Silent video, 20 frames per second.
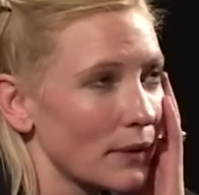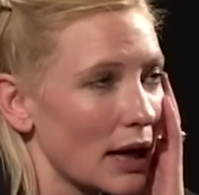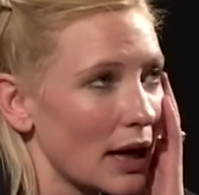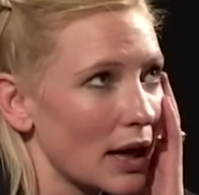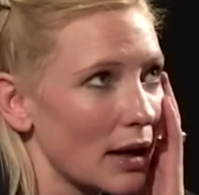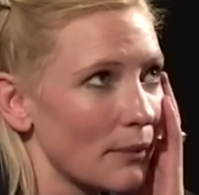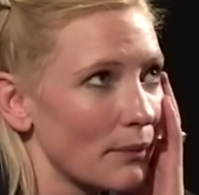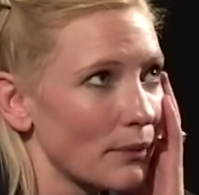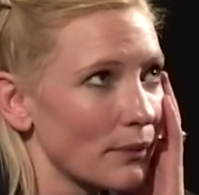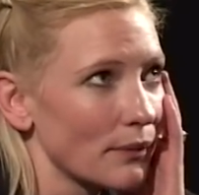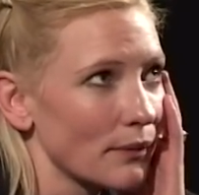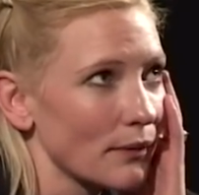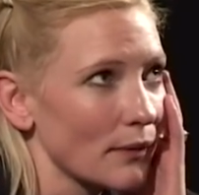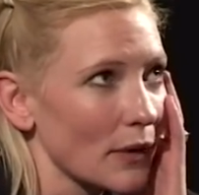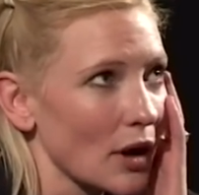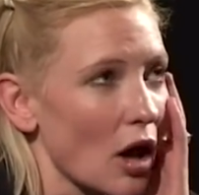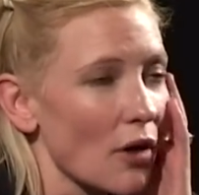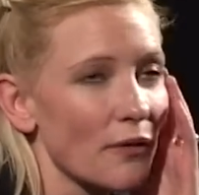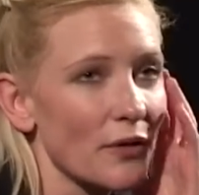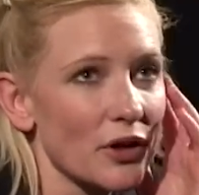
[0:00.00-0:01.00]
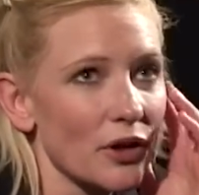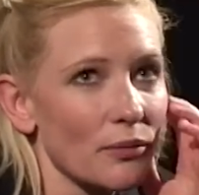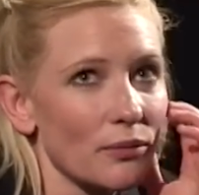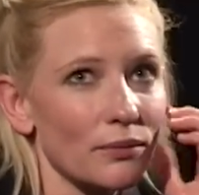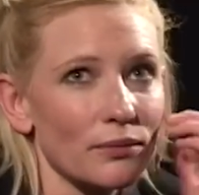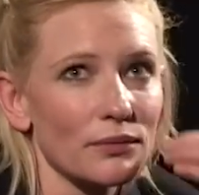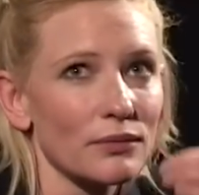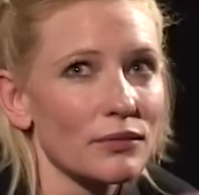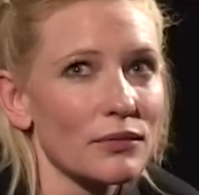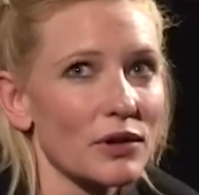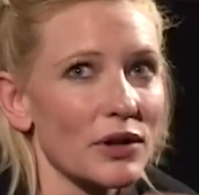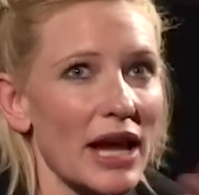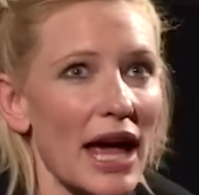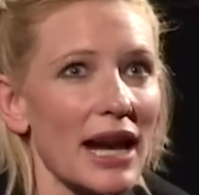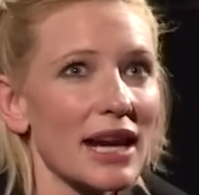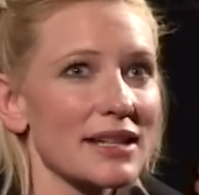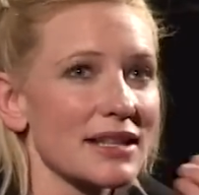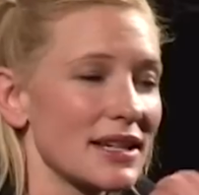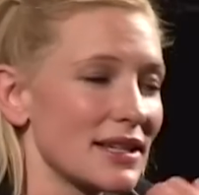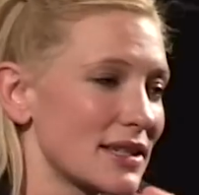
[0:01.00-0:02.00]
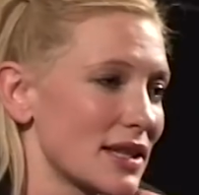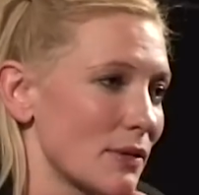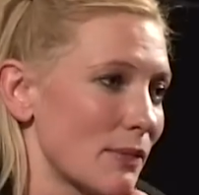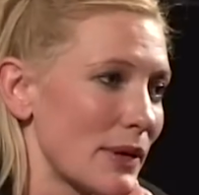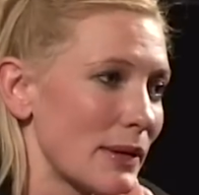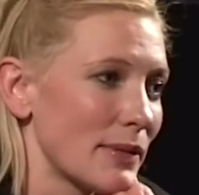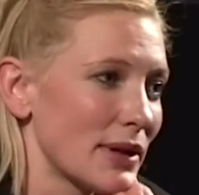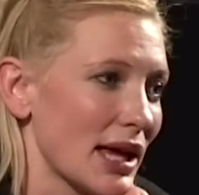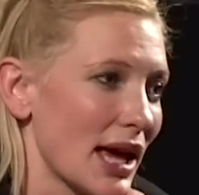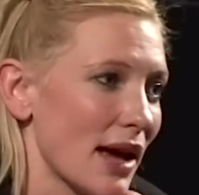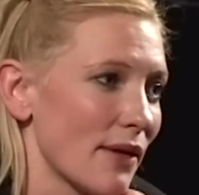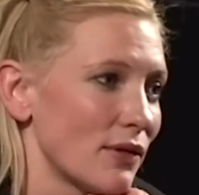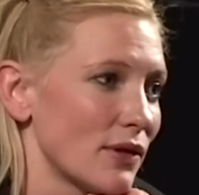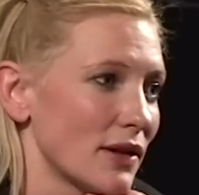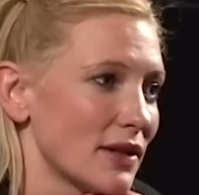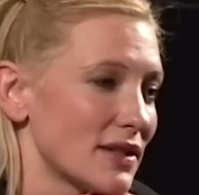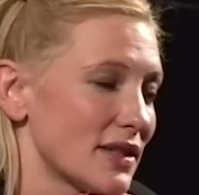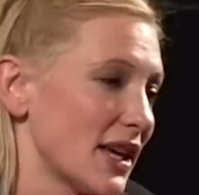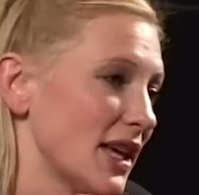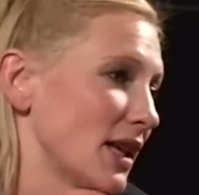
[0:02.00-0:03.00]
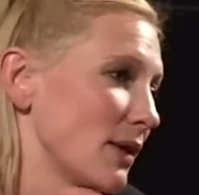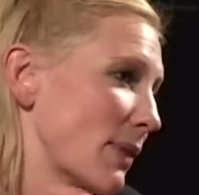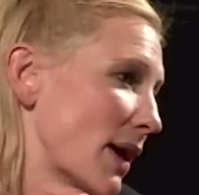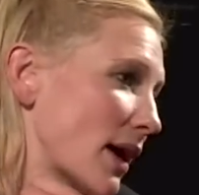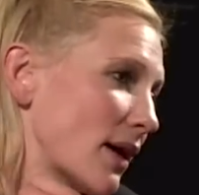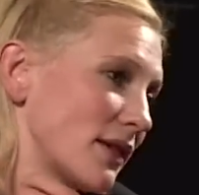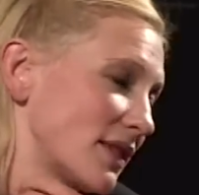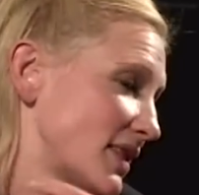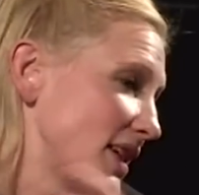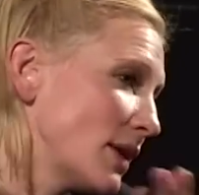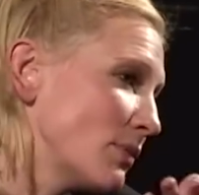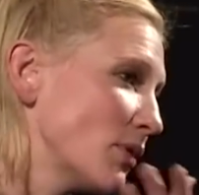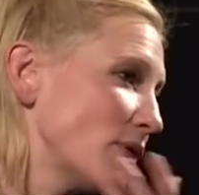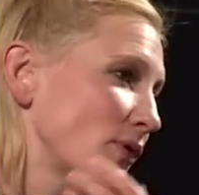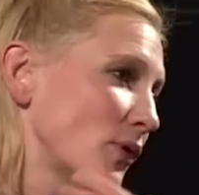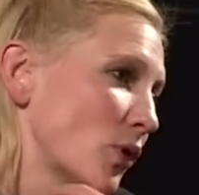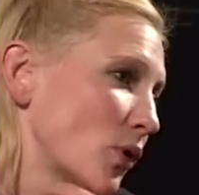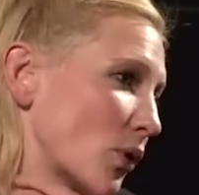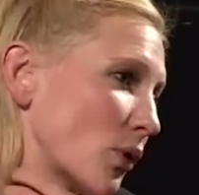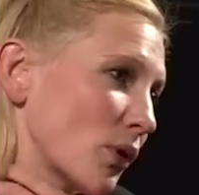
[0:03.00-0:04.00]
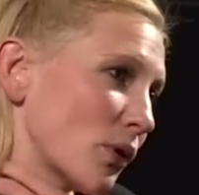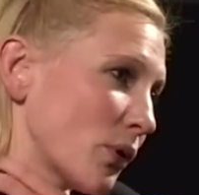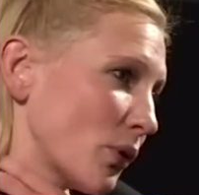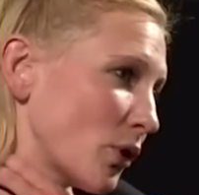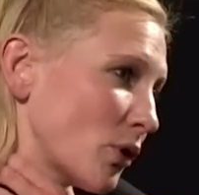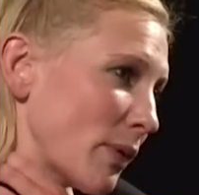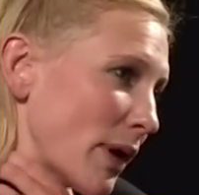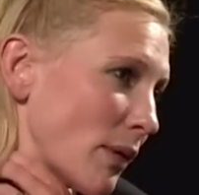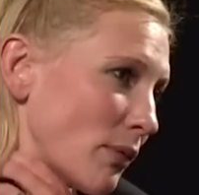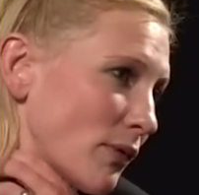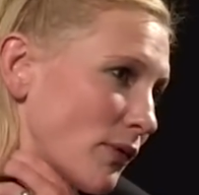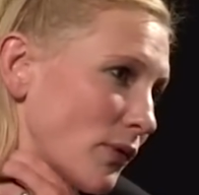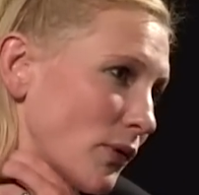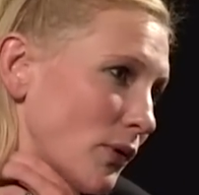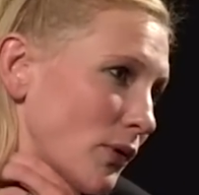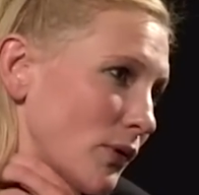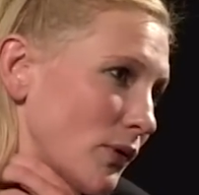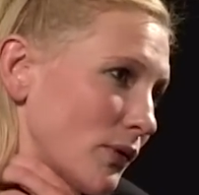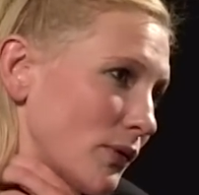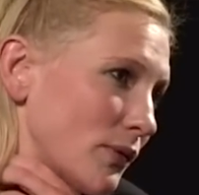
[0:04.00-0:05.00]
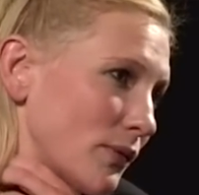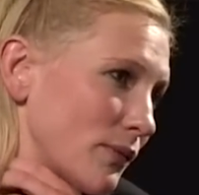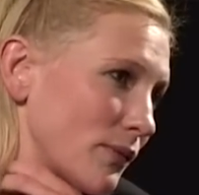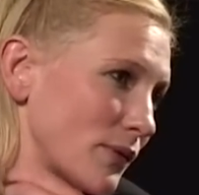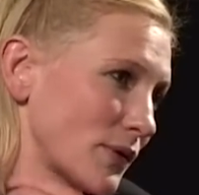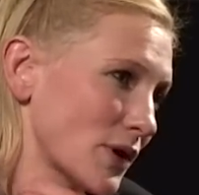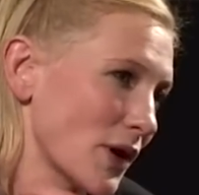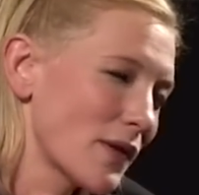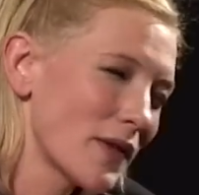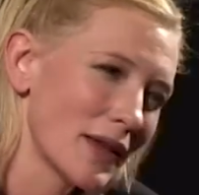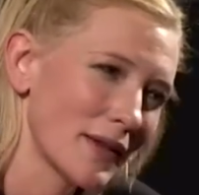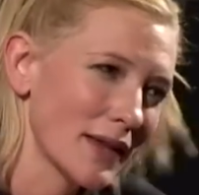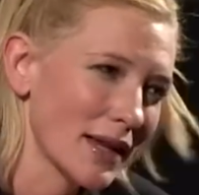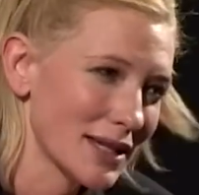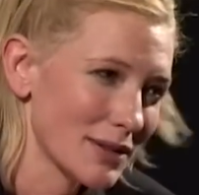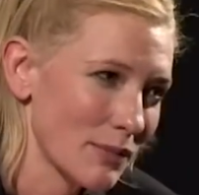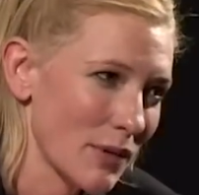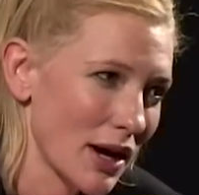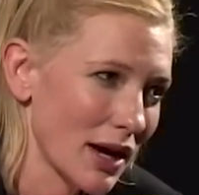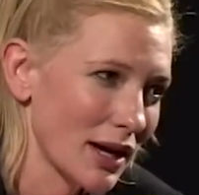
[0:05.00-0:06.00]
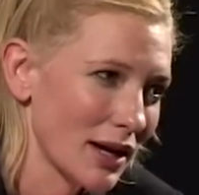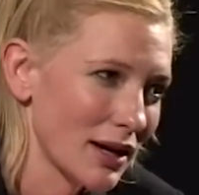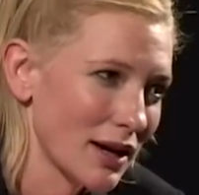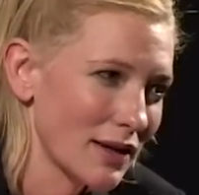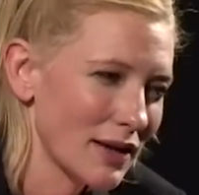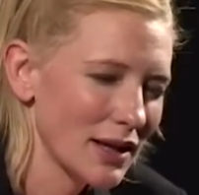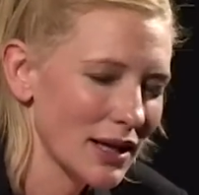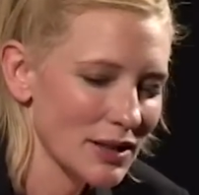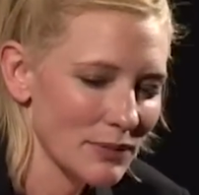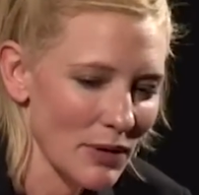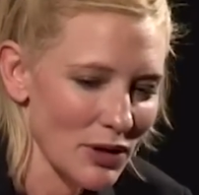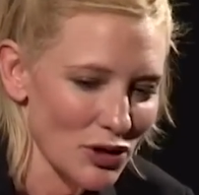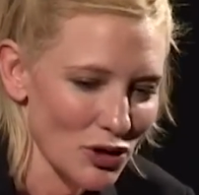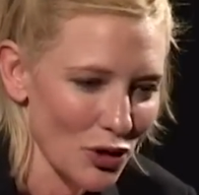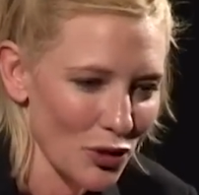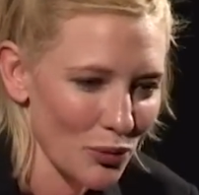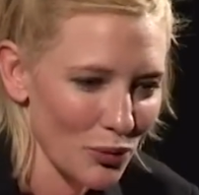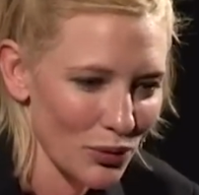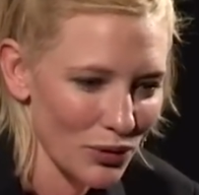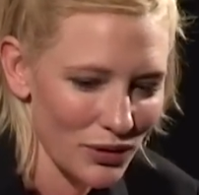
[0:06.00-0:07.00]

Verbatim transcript: um, offer them realities that maybe they haven't seen about seen before or thought about before. So I think that's my I think that's my job.